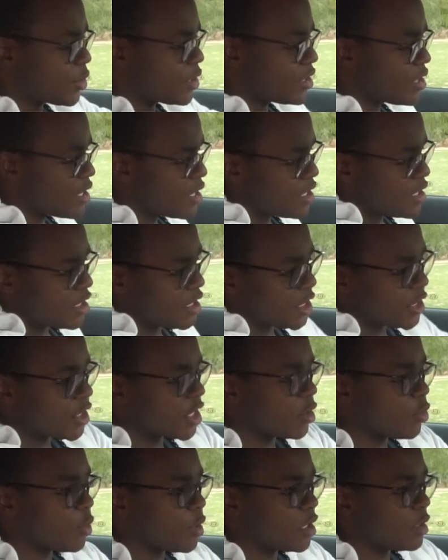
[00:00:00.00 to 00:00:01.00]
with the
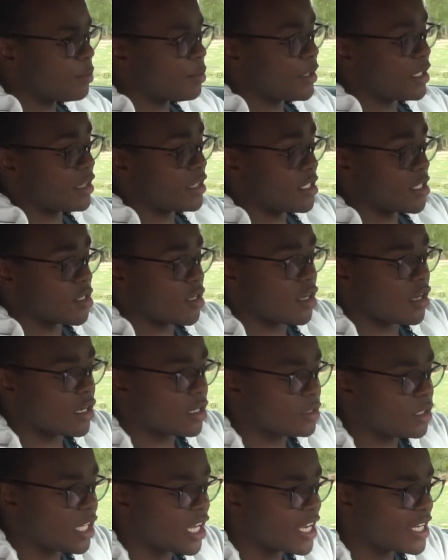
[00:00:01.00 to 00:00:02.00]
steering wheel, but there
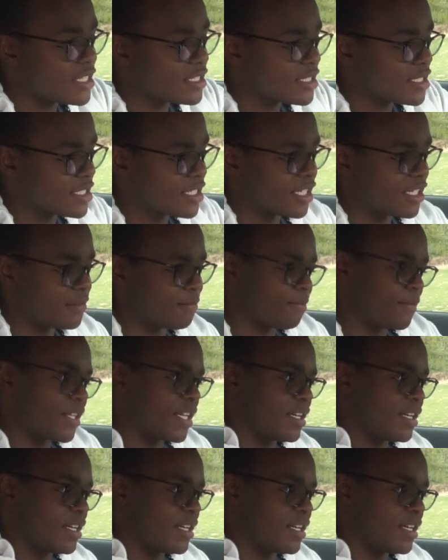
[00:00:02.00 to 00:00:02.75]
are lines that